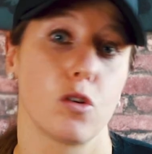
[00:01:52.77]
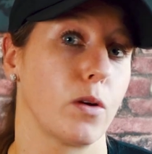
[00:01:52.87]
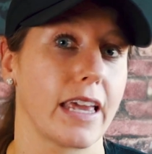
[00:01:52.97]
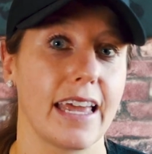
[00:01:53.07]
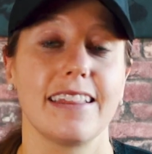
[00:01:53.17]
So
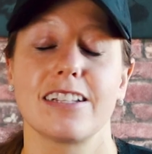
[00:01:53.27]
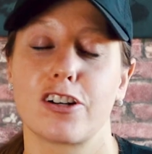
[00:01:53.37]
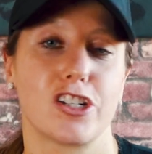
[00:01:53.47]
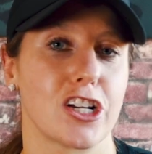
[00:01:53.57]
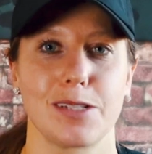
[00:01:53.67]
again, these
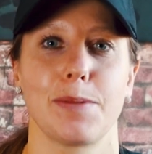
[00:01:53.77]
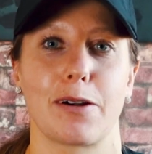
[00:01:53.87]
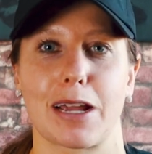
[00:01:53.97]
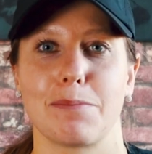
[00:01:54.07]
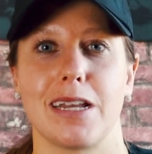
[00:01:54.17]
are just my
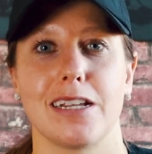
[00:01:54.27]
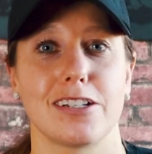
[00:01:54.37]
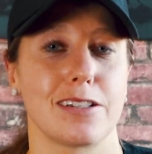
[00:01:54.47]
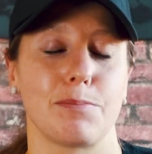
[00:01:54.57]
recommendations.